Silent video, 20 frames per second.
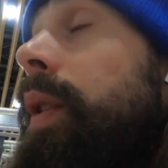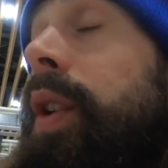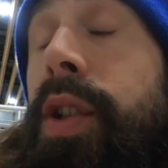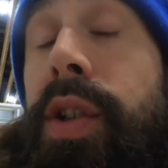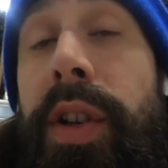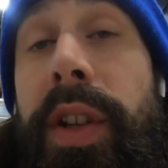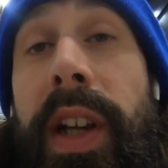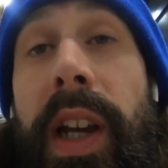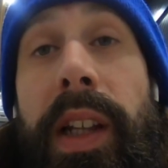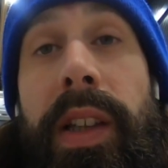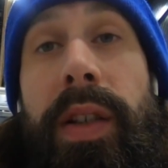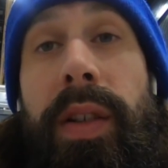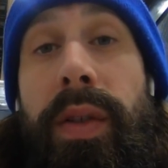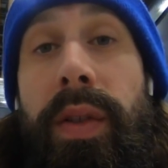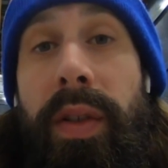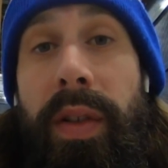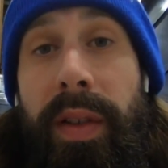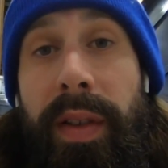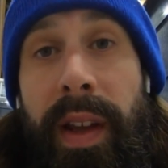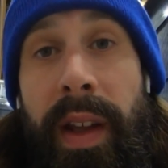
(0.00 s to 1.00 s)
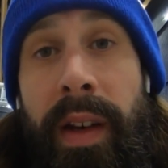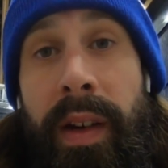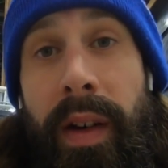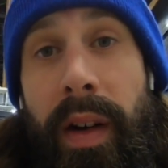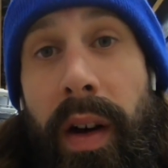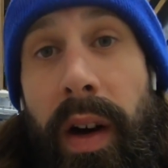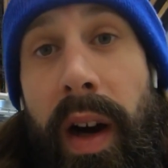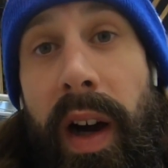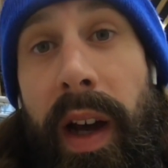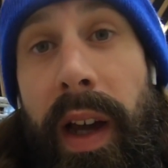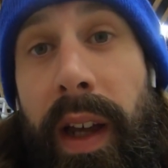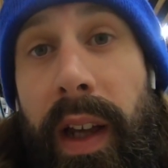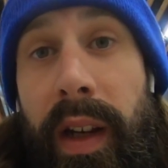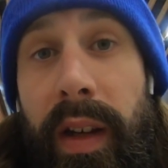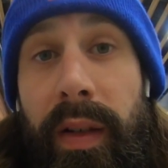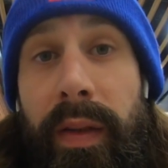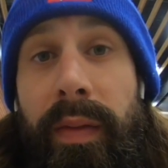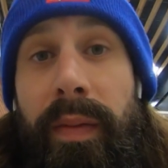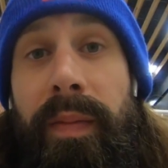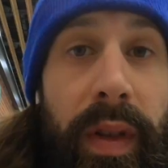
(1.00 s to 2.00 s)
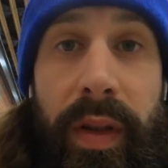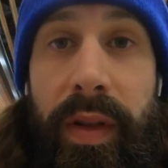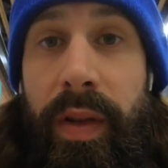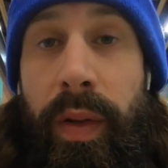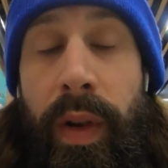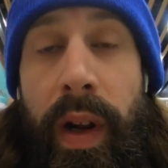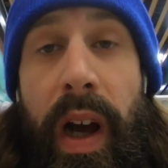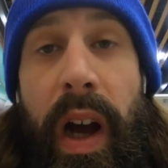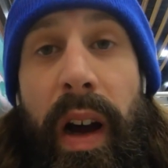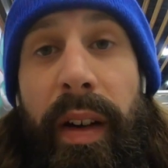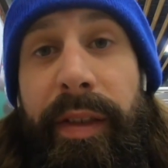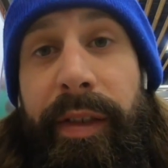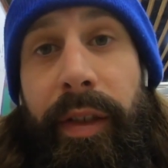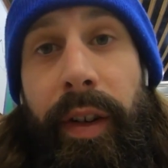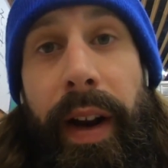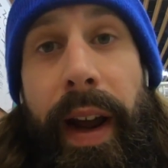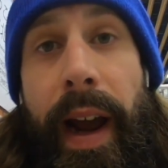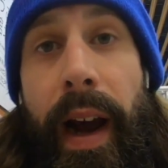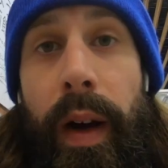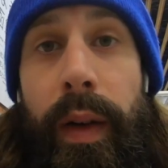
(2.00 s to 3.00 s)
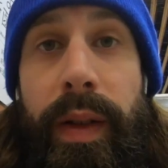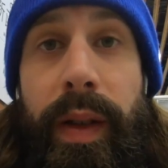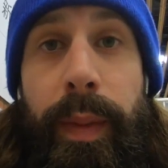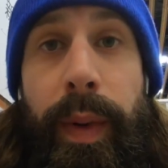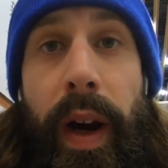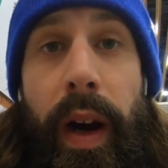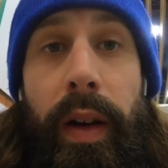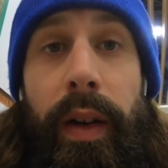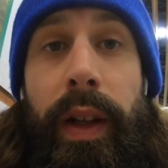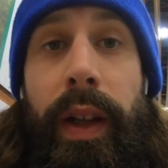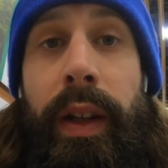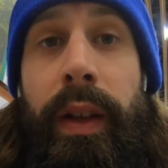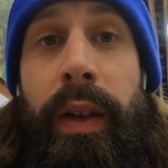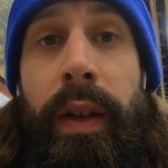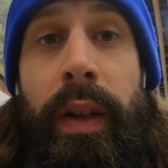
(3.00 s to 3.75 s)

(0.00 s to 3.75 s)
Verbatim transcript: We should get to Sendai in two and a half, three hours apparently.